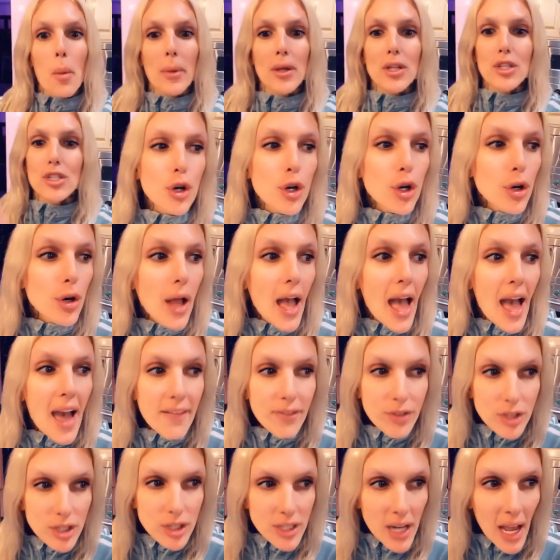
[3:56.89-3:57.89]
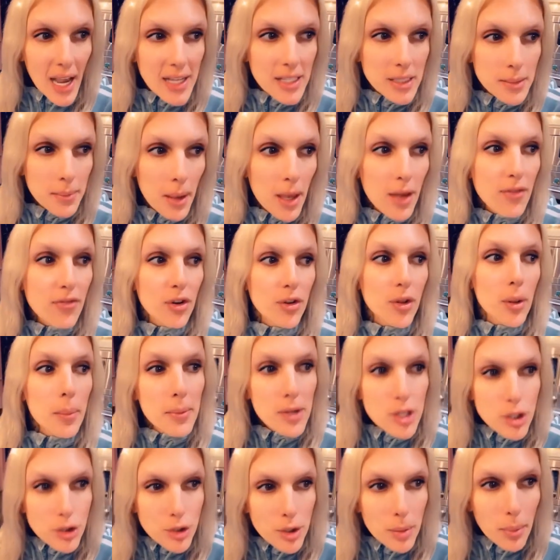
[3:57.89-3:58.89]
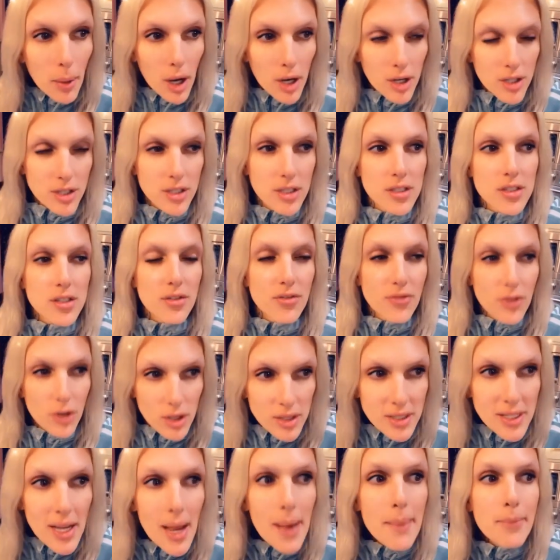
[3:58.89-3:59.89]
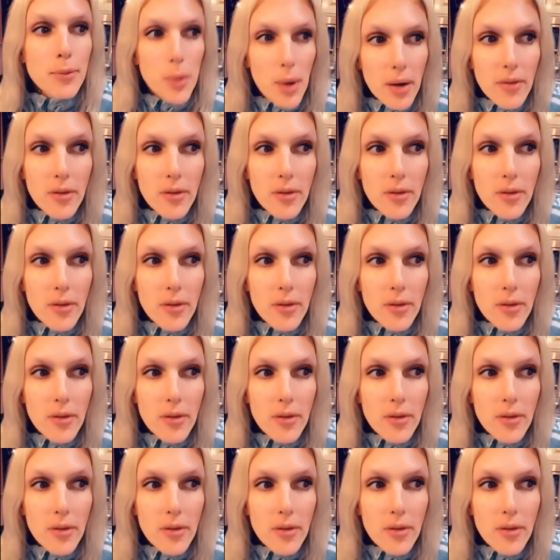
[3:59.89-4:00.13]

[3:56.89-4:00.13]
So advertisement for the mystery boxes, the first time you ever